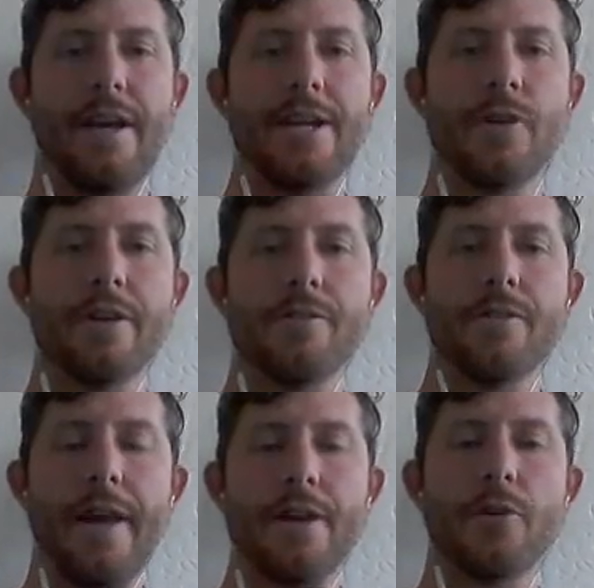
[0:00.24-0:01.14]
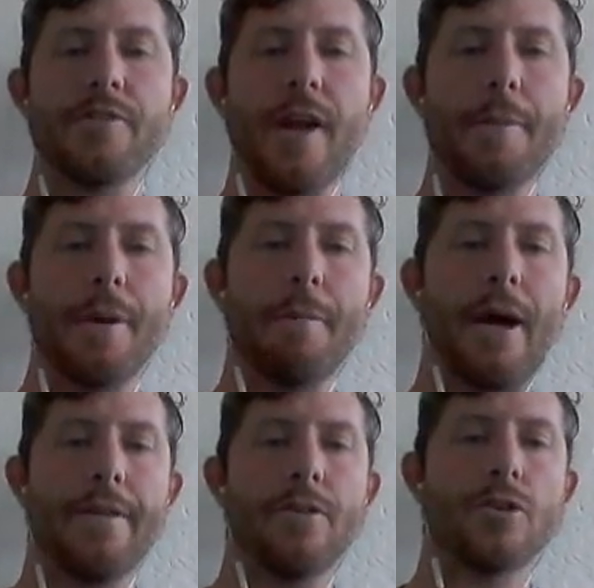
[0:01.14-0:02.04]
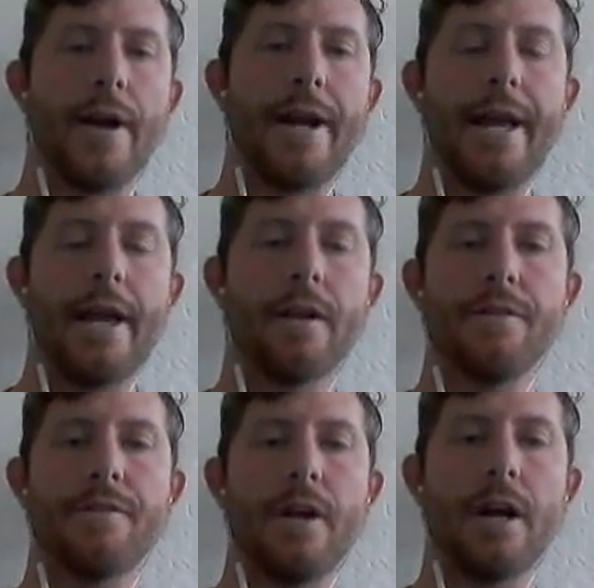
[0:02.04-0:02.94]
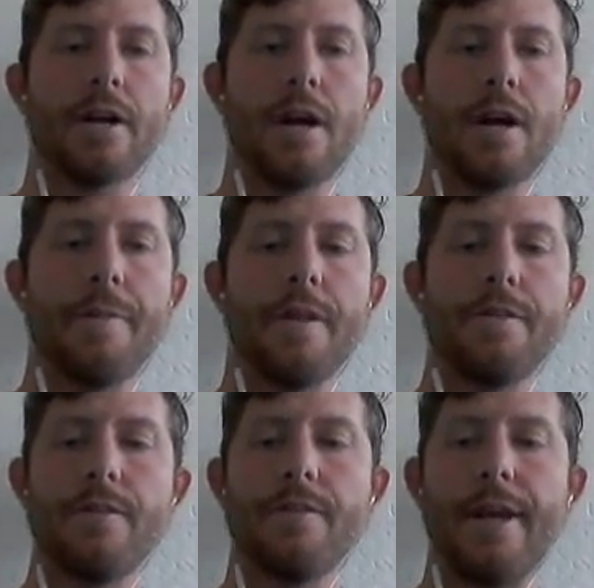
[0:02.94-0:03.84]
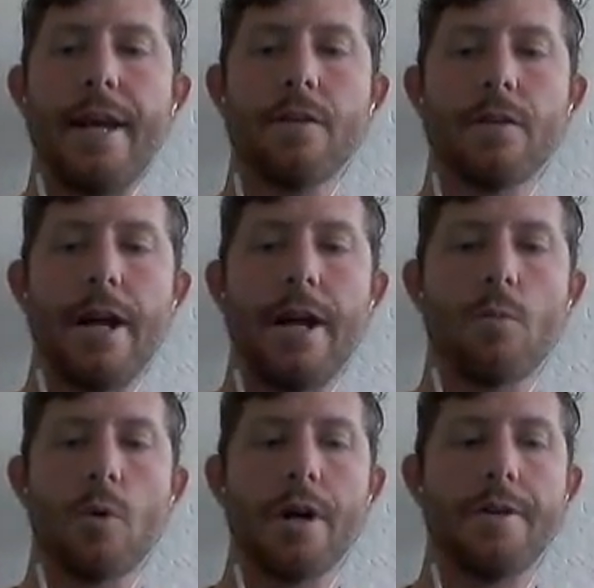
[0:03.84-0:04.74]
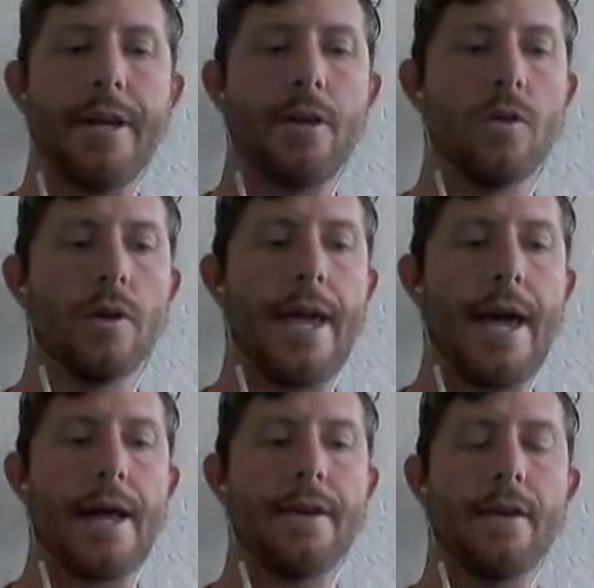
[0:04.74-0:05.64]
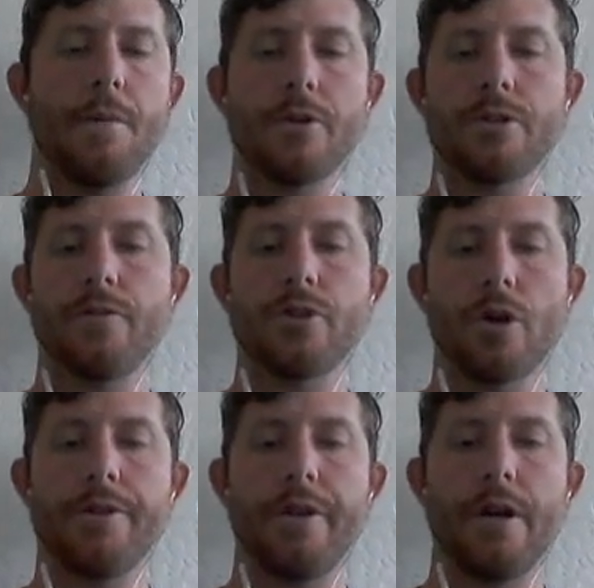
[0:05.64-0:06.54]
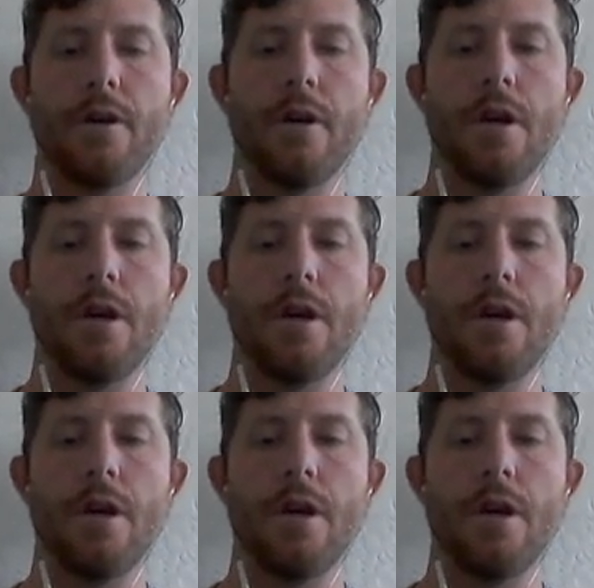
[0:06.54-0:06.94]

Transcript: Hey traders, thanks for stopping by thetradinganalyst.com. This is Taylor, and we're going to take a look at a bunch of charts here.